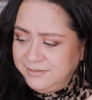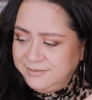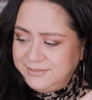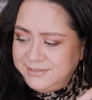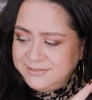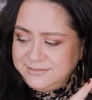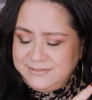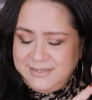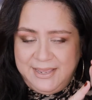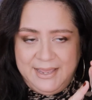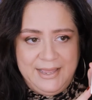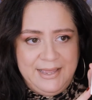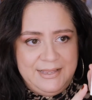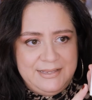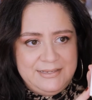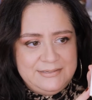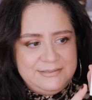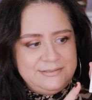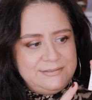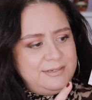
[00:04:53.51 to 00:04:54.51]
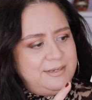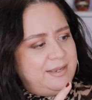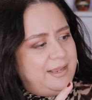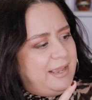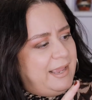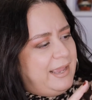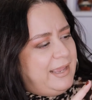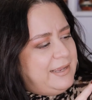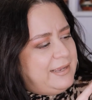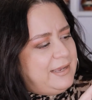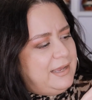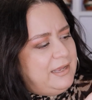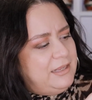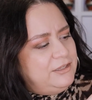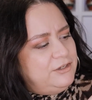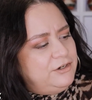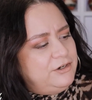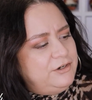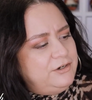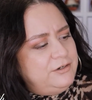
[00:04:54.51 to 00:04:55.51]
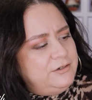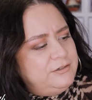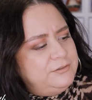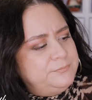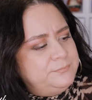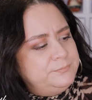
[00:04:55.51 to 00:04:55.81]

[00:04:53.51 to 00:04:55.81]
This has a color,